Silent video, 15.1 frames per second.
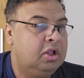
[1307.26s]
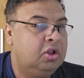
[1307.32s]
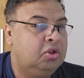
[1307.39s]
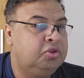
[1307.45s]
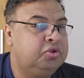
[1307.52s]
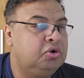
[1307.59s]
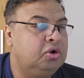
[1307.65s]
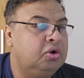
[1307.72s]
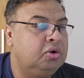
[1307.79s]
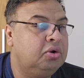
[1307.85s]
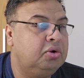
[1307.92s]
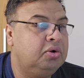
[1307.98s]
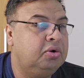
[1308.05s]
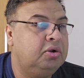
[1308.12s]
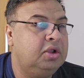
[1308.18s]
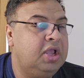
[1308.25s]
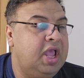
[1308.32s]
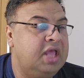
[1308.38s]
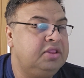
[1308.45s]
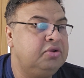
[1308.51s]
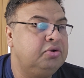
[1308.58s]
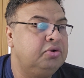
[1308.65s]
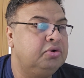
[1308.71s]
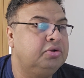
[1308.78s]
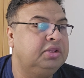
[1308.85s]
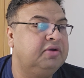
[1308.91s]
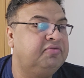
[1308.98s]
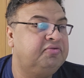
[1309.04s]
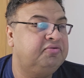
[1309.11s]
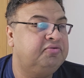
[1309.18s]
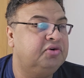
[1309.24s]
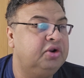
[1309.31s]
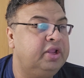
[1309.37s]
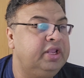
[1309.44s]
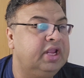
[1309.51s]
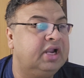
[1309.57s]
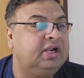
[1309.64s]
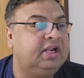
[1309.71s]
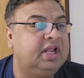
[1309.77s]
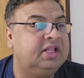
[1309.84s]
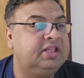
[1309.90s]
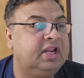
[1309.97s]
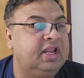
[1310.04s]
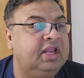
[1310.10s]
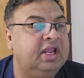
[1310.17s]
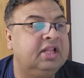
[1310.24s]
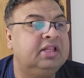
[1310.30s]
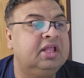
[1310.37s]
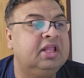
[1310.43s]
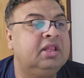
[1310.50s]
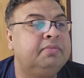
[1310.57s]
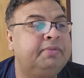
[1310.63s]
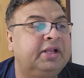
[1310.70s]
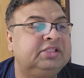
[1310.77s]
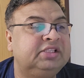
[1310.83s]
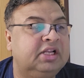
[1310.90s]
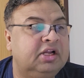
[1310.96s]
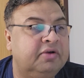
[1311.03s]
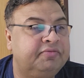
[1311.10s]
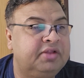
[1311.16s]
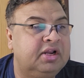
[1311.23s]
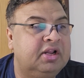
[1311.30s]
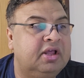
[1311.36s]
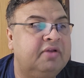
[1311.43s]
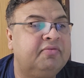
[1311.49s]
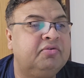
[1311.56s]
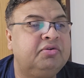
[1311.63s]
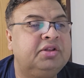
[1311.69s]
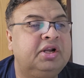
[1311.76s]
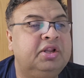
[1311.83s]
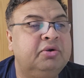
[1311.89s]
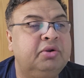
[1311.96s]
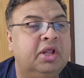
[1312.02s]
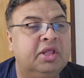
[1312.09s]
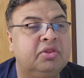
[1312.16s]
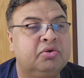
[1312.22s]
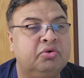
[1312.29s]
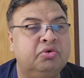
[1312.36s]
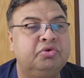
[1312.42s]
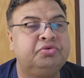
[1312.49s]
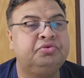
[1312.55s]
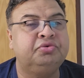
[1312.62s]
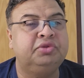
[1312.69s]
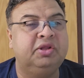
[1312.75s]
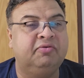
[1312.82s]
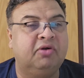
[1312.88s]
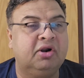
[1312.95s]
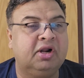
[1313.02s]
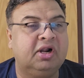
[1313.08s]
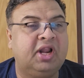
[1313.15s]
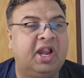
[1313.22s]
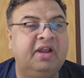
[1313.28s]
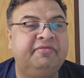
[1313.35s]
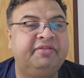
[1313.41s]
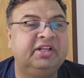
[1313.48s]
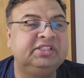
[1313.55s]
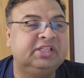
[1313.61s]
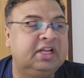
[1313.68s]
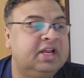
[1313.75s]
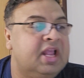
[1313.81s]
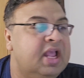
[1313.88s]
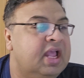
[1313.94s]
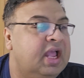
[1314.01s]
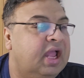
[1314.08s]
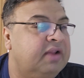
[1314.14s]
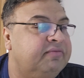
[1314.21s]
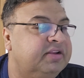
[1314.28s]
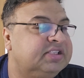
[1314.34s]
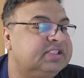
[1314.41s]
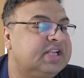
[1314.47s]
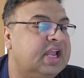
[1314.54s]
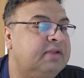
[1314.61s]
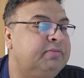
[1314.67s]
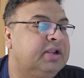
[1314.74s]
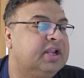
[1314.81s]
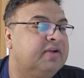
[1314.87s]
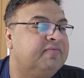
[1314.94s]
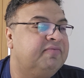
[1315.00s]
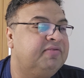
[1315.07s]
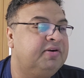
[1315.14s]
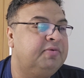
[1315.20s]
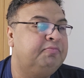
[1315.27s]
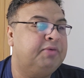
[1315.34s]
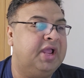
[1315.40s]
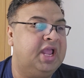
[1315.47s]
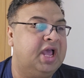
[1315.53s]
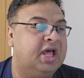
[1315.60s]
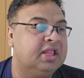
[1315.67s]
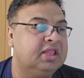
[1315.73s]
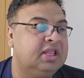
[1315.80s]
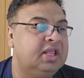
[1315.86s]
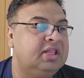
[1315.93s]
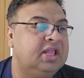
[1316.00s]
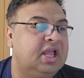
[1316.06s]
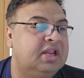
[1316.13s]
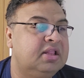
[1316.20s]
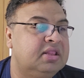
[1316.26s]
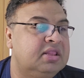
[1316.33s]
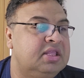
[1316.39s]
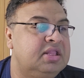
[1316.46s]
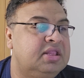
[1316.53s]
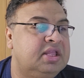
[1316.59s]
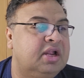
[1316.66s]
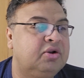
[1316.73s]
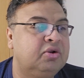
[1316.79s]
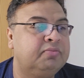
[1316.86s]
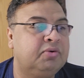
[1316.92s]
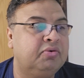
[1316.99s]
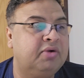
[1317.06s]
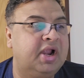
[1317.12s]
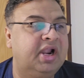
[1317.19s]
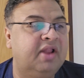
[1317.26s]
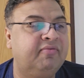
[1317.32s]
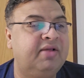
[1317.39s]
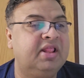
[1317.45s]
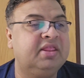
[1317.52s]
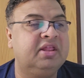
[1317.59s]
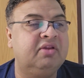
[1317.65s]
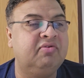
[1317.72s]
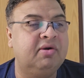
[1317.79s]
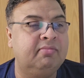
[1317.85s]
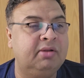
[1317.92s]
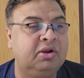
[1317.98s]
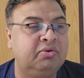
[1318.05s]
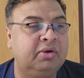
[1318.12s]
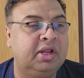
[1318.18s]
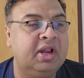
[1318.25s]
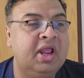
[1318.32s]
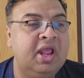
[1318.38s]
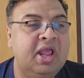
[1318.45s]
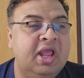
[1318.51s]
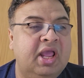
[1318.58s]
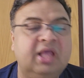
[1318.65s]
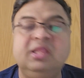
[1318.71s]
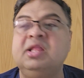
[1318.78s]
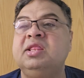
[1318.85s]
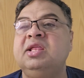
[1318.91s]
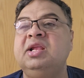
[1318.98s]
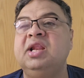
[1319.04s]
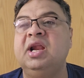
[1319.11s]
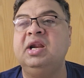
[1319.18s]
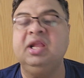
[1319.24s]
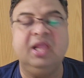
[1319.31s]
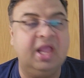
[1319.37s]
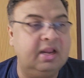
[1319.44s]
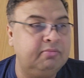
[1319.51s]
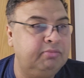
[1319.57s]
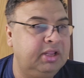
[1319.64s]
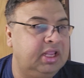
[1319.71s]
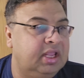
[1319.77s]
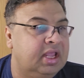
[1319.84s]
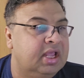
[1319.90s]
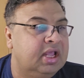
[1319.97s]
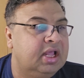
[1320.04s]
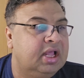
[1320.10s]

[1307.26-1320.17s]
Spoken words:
so as you know, the following untethering and the inspection of the nerve root, the dura is closed to the watertight fashion, and which can be confirmed by asking the anesthesia to provide a Valsalva maneuver, and the sealant can be